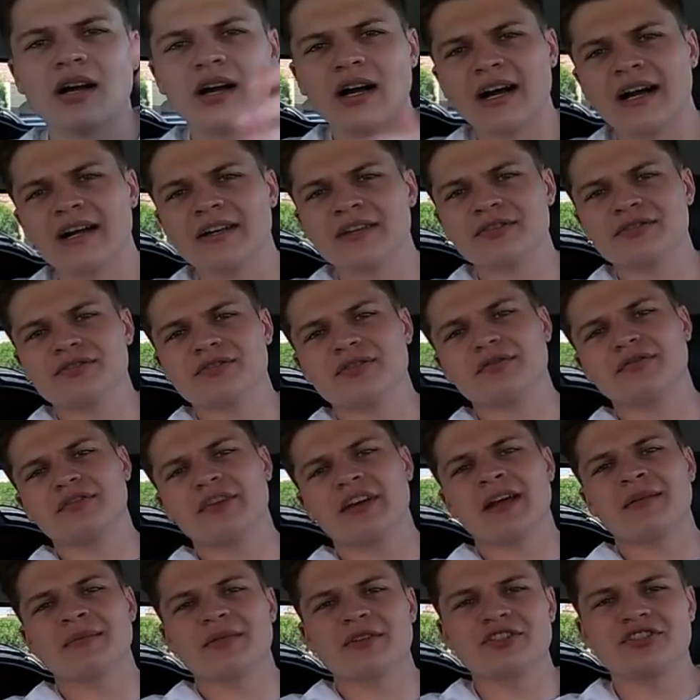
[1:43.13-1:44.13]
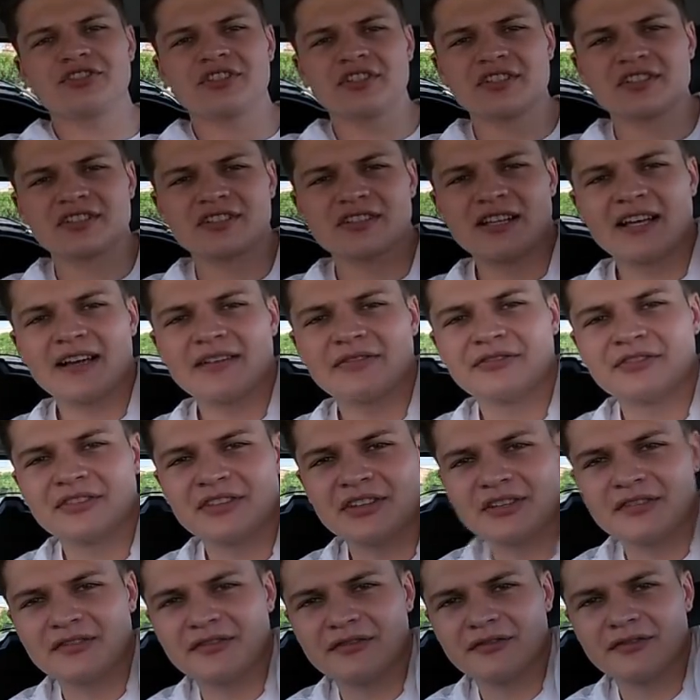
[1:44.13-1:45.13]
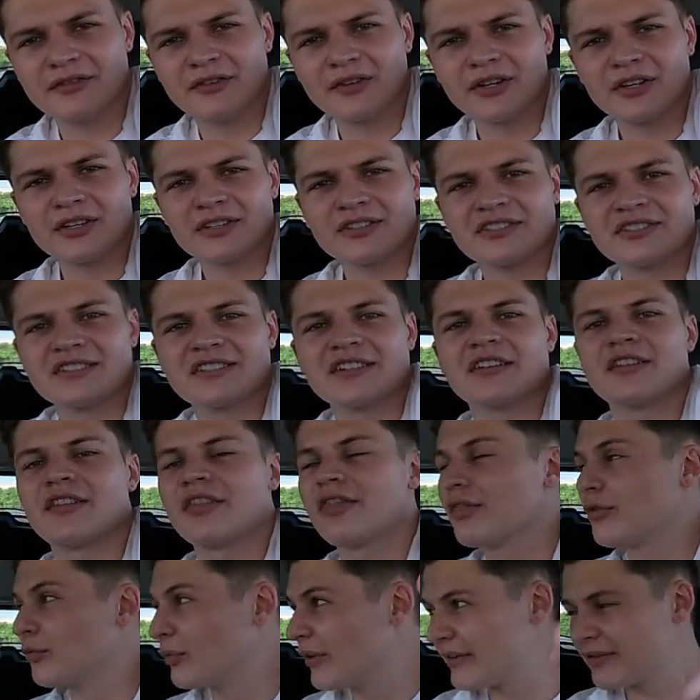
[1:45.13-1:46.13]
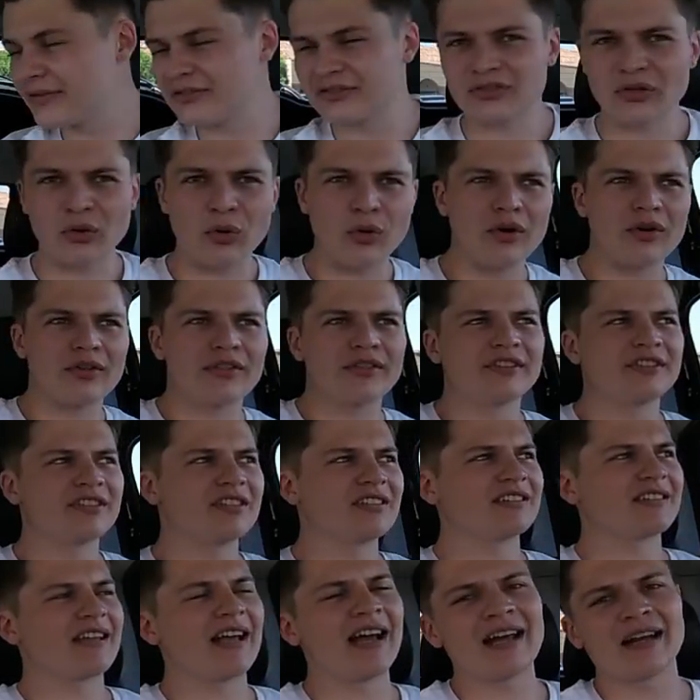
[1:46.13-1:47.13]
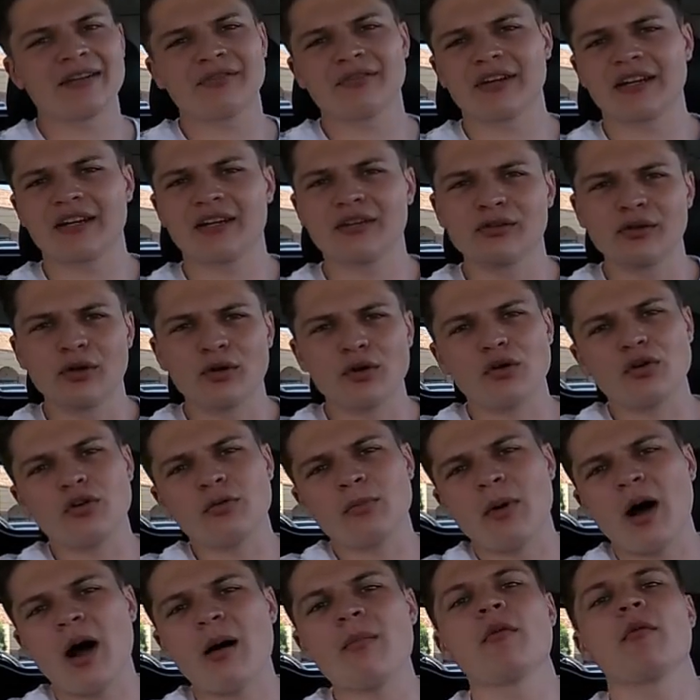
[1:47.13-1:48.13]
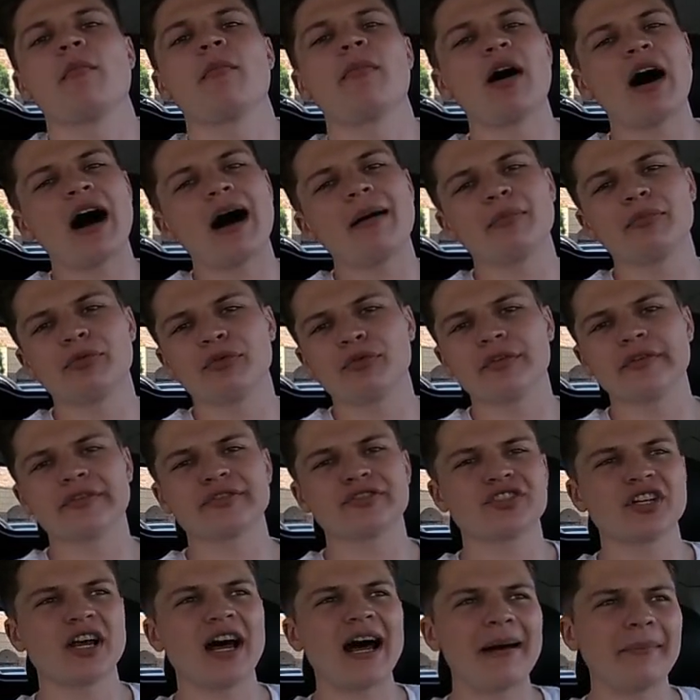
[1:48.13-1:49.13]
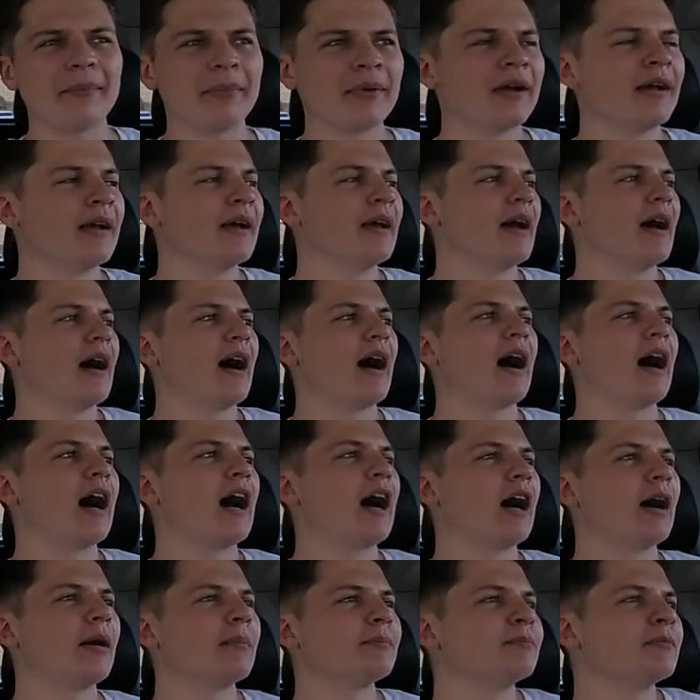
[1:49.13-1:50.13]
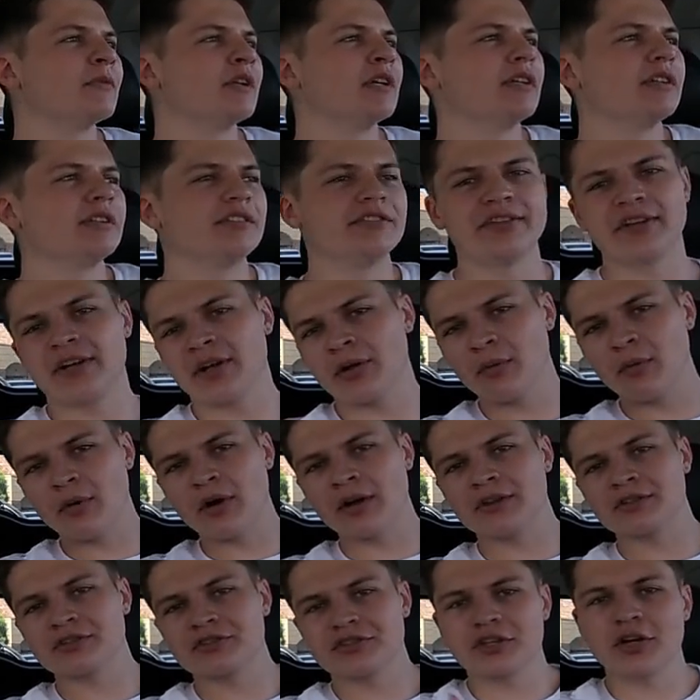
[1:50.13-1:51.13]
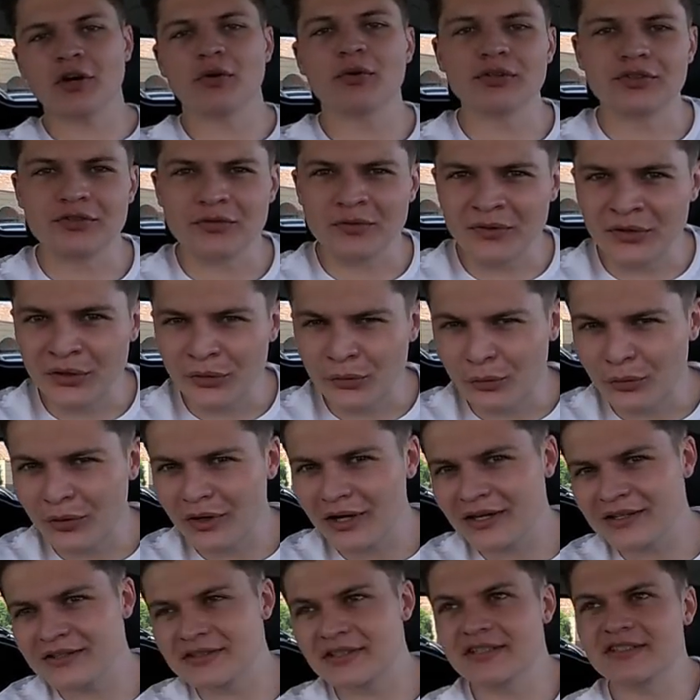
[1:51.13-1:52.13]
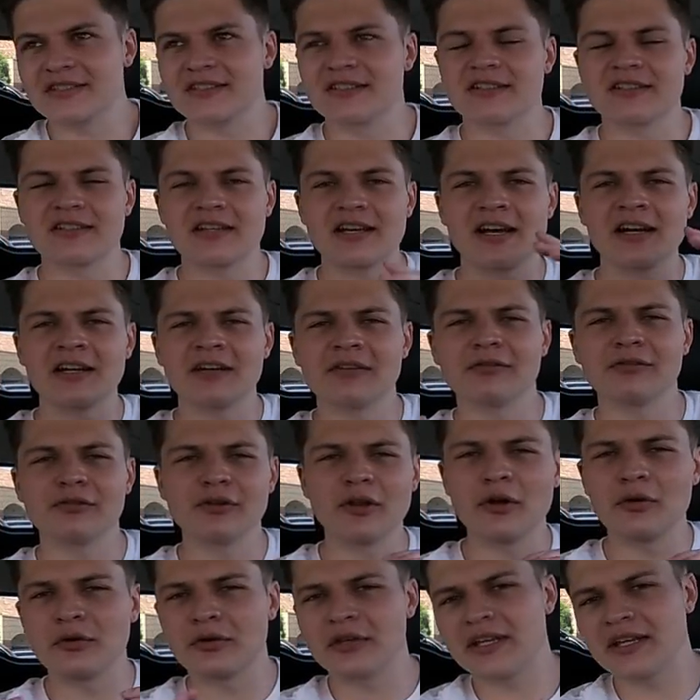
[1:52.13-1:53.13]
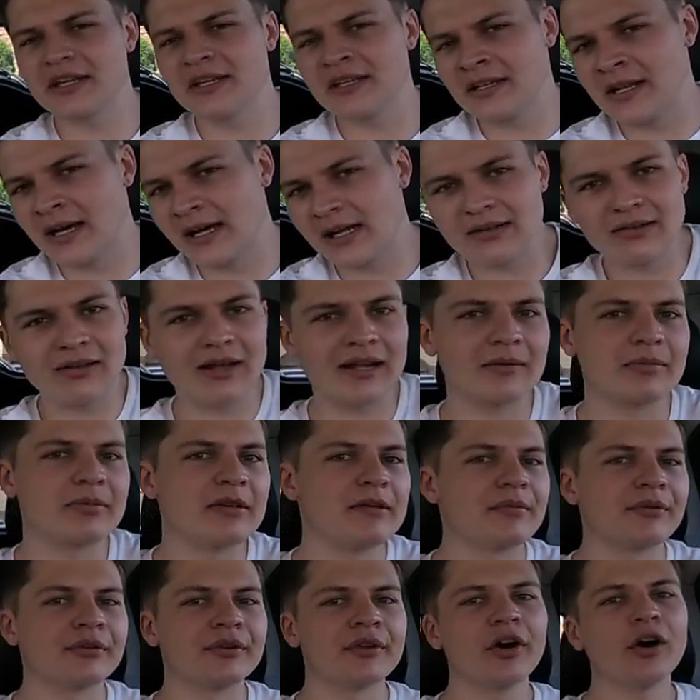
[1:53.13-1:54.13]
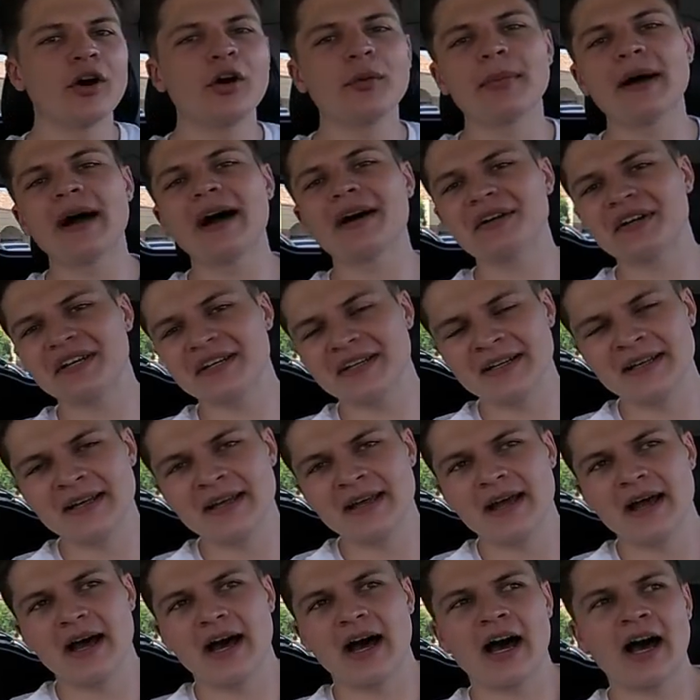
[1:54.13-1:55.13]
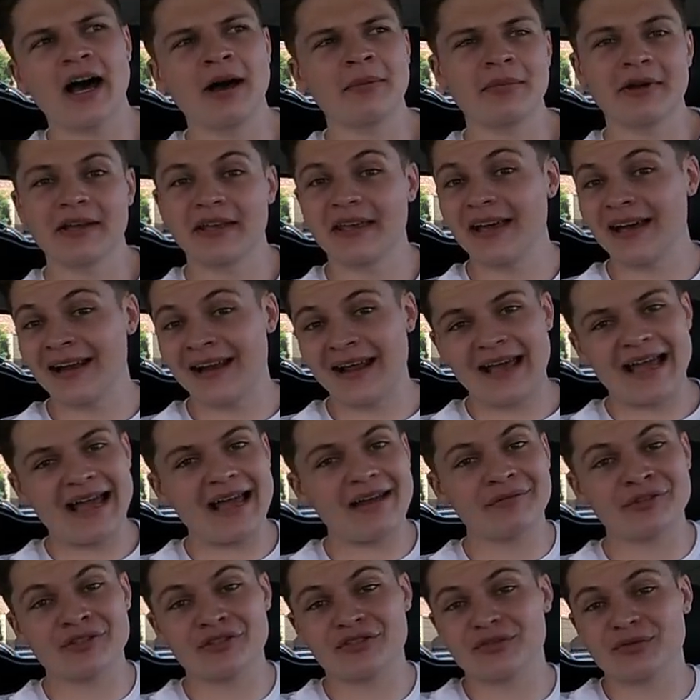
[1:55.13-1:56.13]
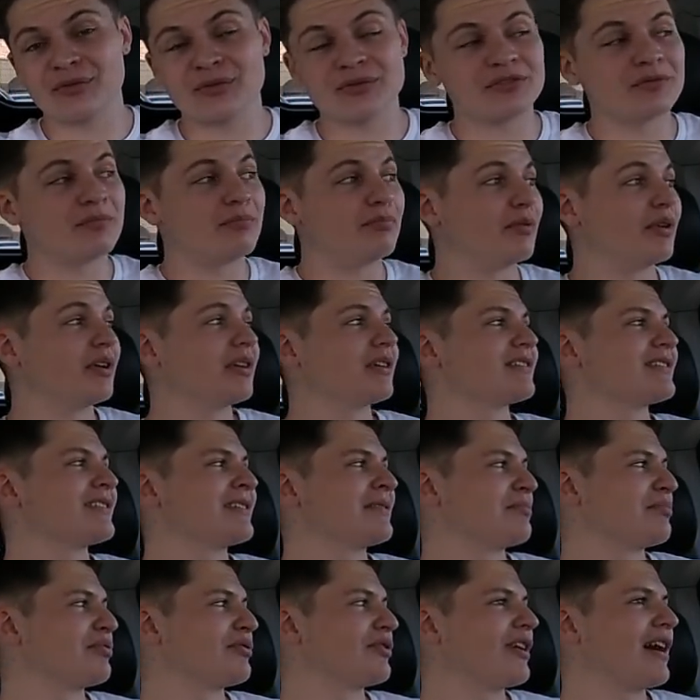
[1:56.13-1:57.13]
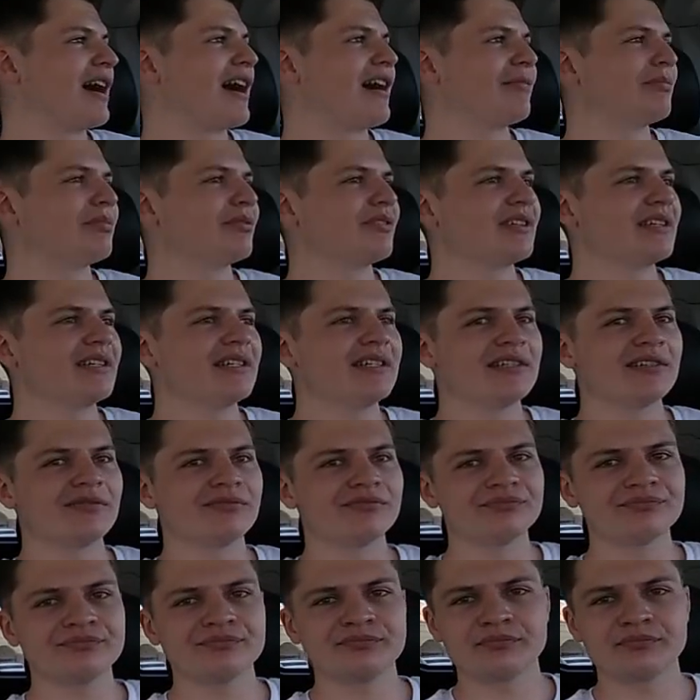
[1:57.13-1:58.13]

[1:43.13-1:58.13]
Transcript: all right YouTube family just left the first thrift store this is kind of like a local mom and pop thrift shop um, didn't want to show which one it was because it's kind of low-key not a lot of people know about it um, again I haven't sourced books in probably